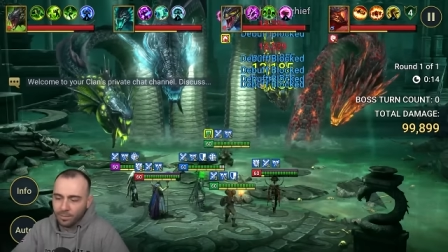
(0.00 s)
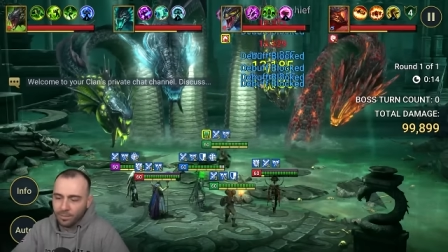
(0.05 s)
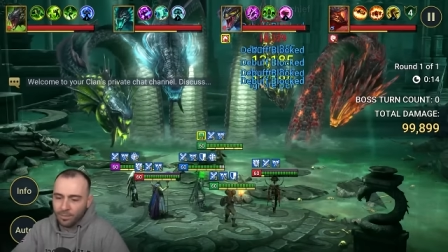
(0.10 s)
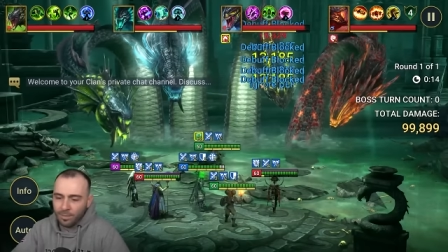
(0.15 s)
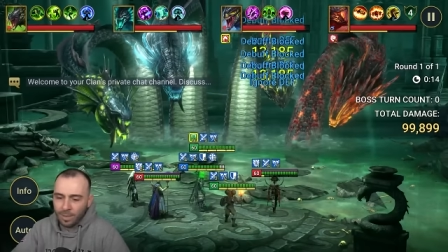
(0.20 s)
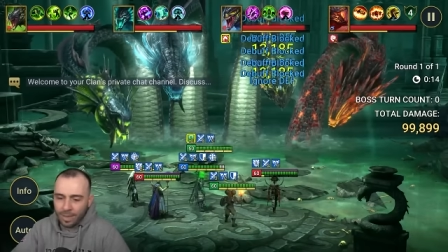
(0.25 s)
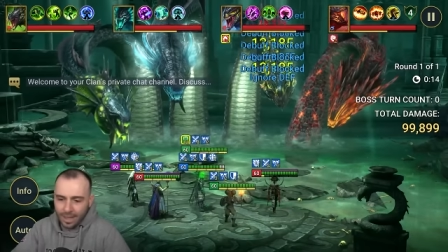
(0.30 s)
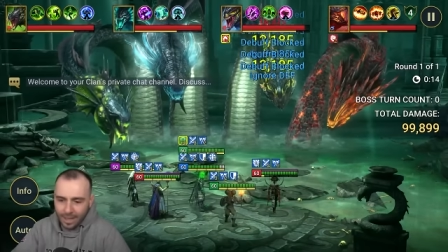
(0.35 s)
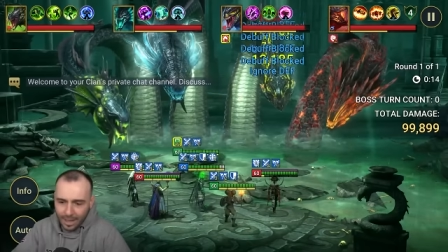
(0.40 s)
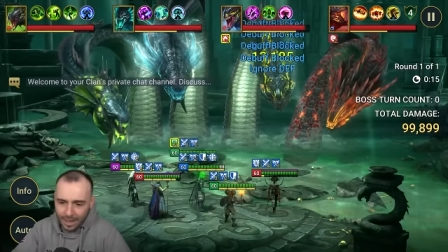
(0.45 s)

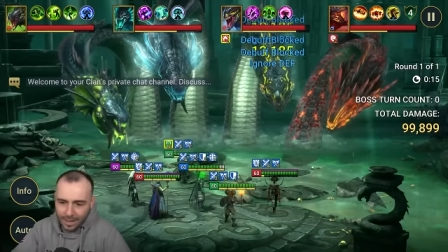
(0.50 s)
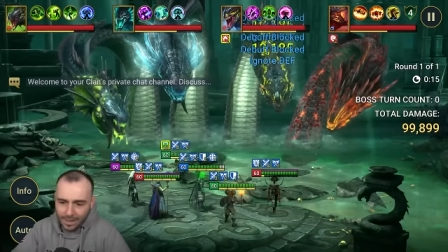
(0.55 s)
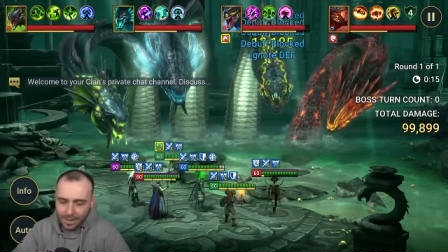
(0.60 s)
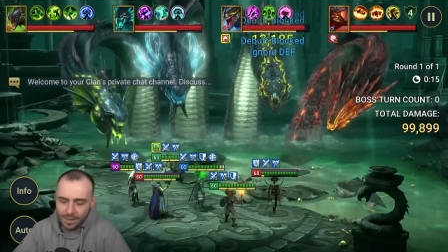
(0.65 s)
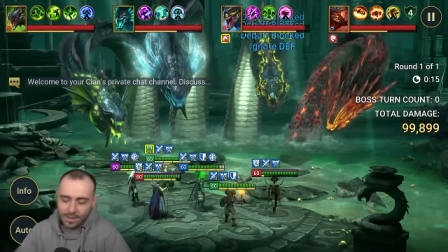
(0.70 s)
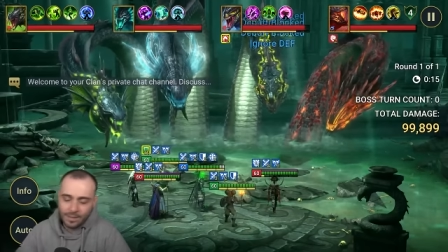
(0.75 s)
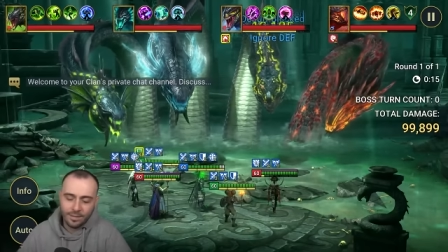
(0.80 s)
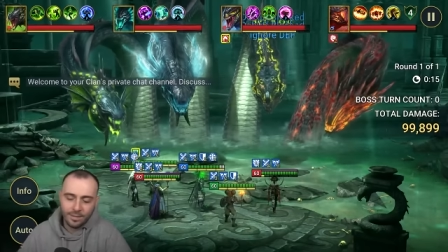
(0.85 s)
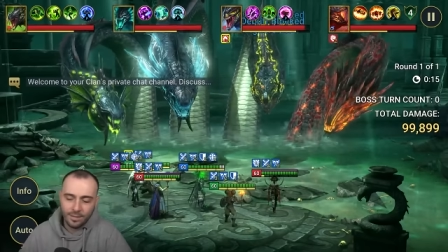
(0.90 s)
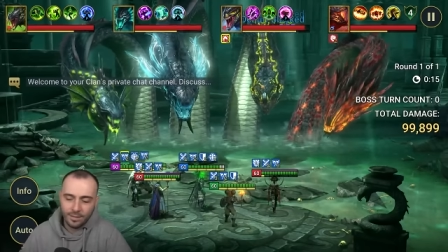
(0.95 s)

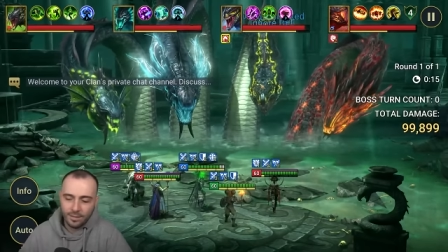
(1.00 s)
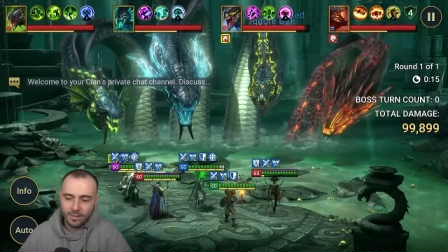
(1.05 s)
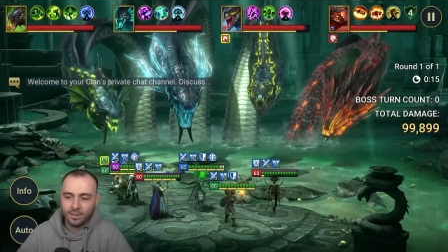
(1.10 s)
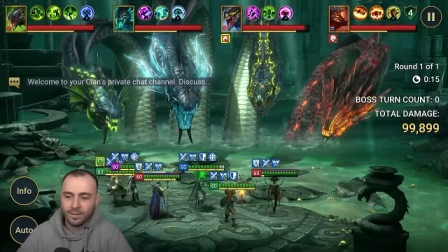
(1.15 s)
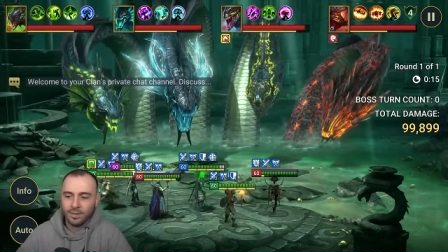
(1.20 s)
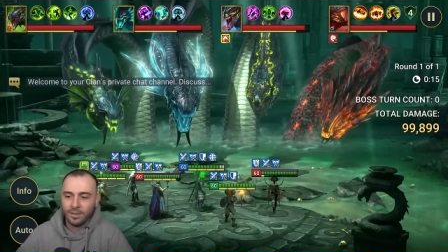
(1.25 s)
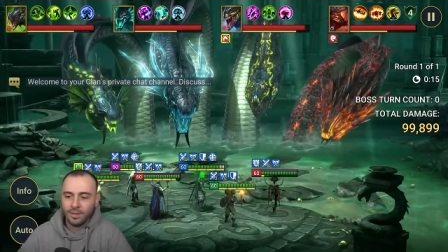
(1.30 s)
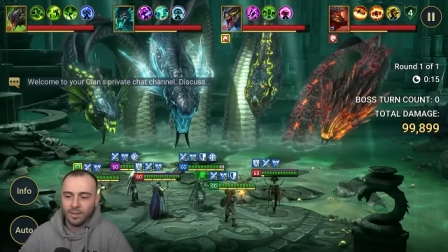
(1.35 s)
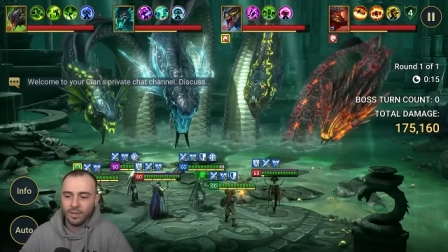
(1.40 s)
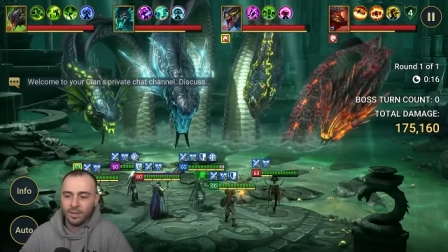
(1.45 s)
Because
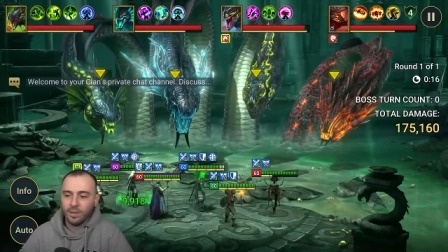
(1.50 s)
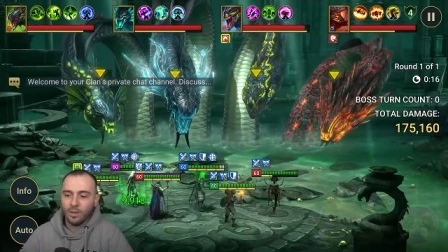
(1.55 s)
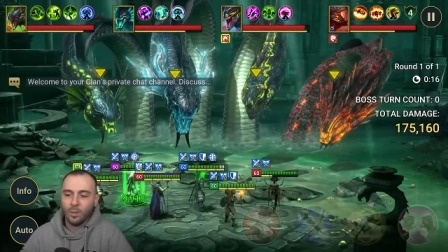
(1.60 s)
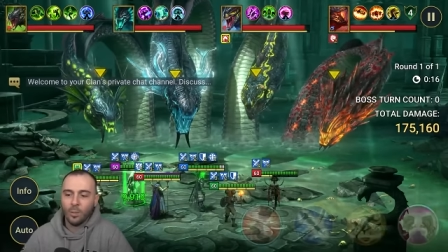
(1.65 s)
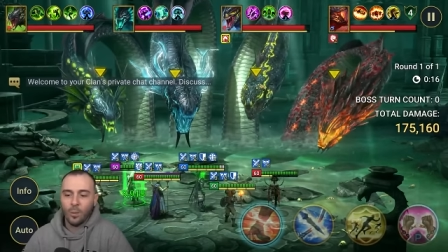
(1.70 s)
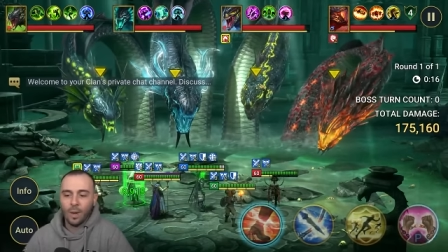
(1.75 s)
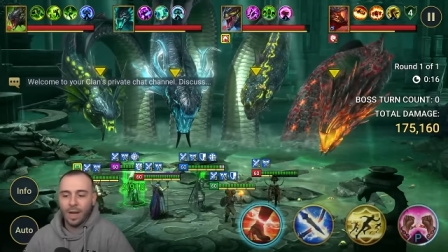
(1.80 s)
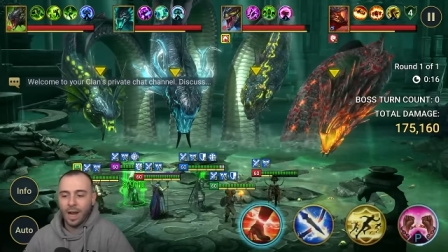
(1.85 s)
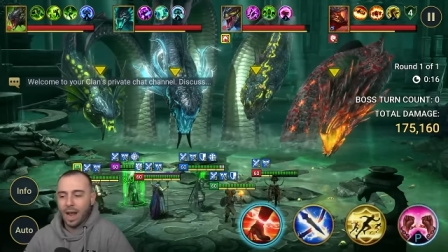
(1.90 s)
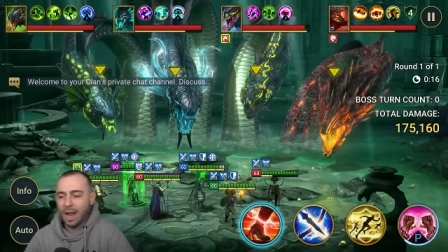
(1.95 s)

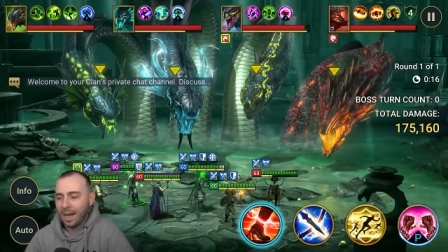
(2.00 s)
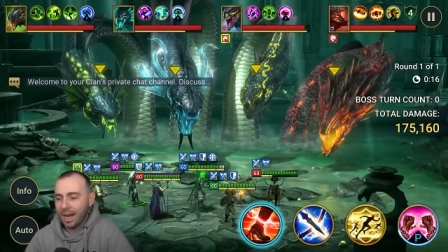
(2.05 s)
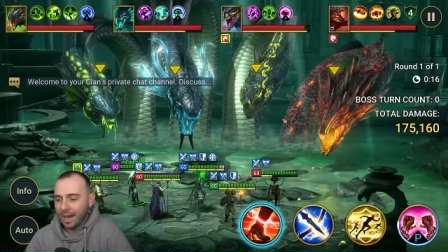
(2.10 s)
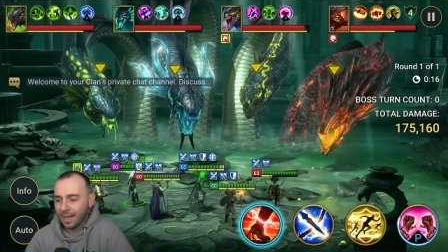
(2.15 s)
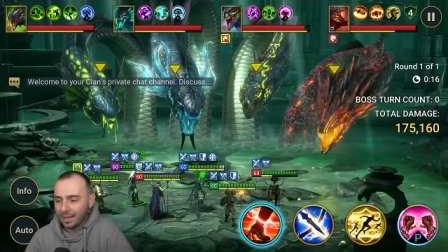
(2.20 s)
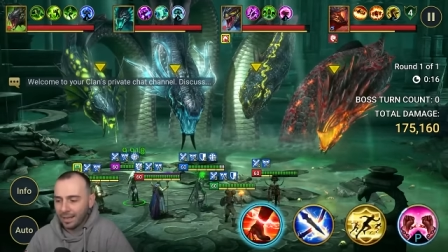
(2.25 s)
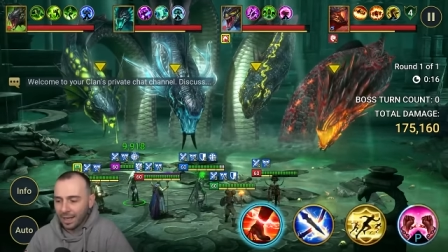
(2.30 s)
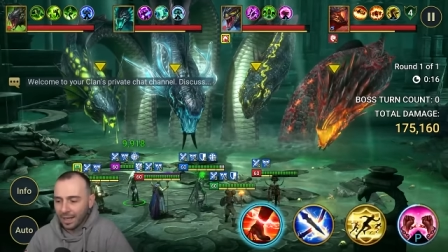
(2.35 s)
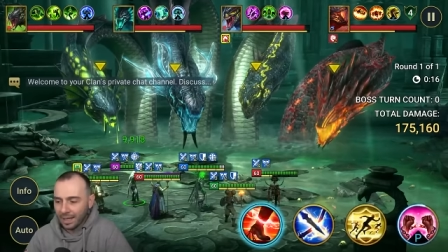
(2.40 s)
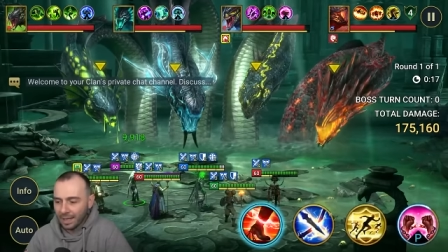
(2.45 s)
we ally
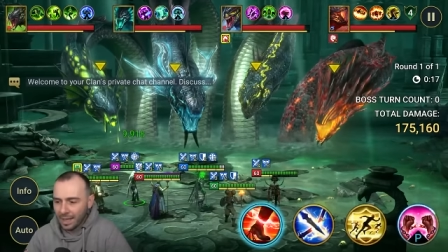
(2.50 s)
attack.